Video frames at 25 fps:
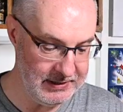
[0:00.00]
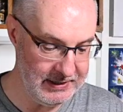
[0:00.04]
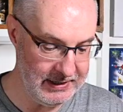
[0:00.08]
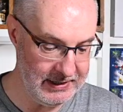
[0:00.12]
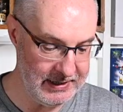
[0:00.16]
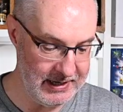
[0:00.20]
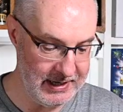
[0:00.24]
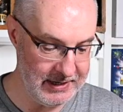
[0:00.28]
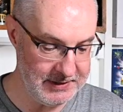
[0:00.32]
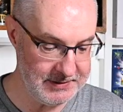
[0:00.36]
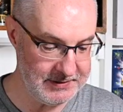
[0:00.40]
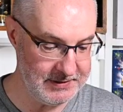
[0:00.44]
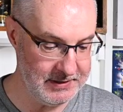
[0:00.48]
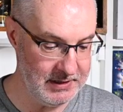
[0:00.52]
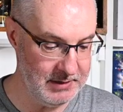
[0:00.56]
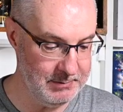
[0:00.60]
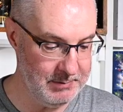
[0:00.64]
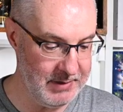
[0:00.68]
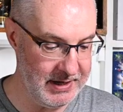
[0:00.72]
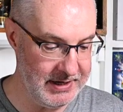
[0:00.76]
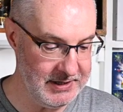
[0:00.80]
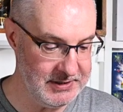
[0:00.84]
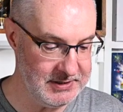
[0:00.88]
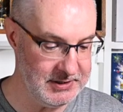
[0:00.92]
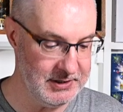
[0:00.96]
connects to the
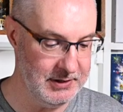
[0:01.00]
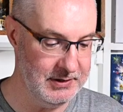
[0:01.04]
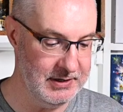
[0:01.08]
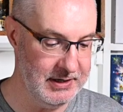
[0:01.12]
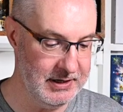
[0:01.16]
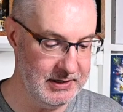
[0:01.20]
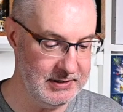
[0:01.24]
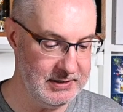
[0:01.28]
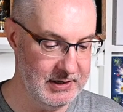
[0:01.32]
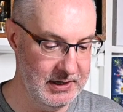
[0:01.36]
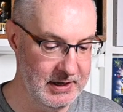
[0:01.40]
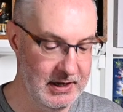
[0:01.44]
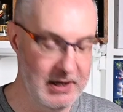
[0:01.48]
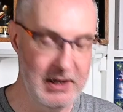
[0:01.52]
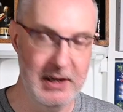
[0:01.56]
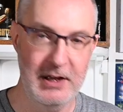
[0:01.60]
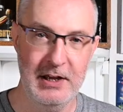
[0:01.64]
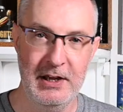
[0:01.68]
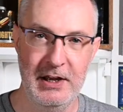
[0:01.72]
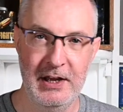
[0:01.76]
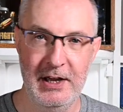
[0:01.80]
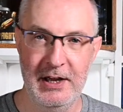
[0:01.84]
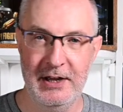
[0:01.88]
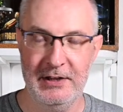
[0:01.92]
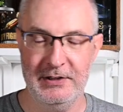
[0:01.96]
base unit.
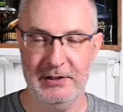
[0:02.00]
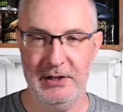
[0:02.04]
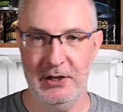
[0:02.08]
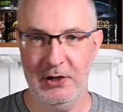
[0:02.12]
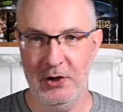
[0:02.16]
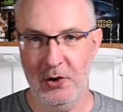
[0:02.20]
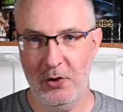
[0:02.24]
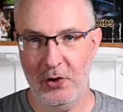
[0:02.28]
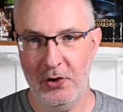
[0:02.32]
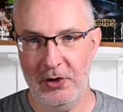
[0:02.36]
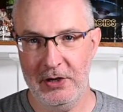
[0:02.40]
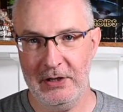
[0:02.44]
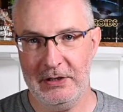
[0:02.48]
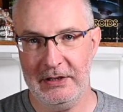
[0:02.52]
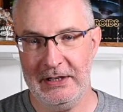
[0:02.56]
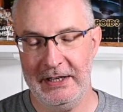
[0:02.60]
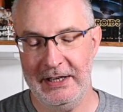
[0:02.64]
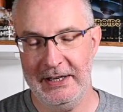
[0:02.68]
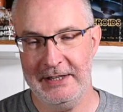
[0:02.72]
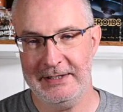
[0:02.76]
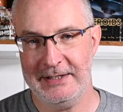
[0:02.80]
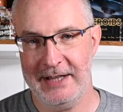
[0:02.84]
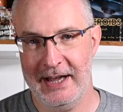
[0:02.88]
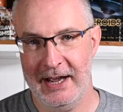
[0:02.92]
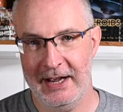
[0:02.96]
The coil
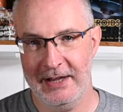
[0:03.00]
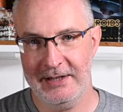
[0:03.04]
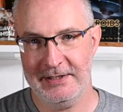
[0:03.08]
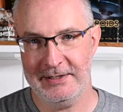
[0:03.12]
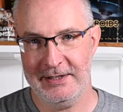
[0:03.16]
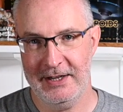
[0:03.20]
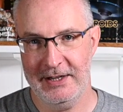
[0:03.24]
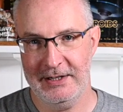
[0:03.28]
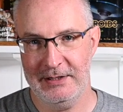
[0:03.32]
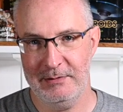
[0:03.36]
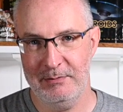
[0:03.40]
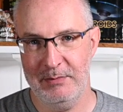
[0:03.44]
is accessed